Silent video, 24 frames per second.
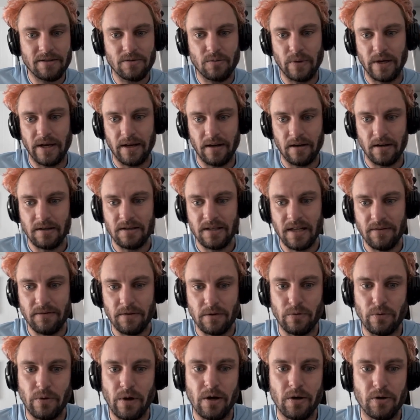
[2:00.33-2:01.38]
We had on David
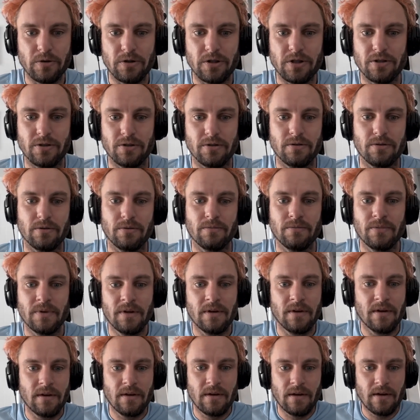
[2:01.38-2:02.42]
Roach, who
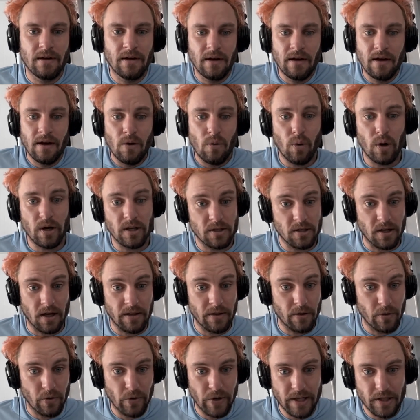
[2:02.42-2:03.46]
was on
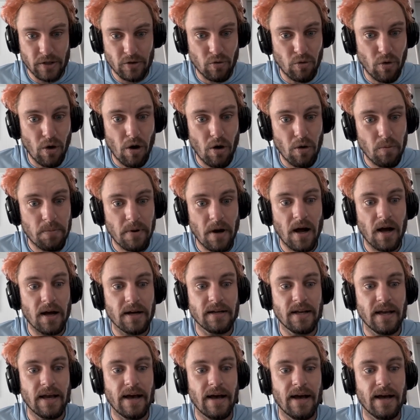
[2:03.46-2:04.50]
the Rich Roll
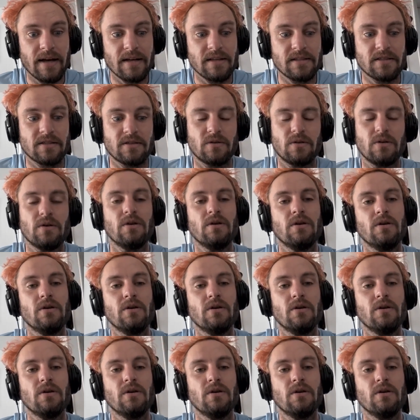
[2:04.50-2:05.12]
podcast.